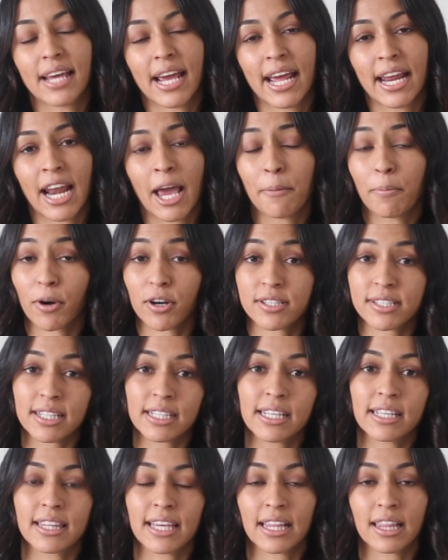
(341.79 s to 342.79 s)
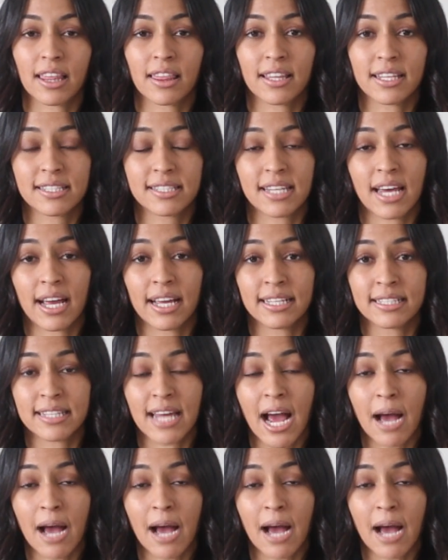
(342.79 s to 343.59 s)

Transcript: and I personally think that this set is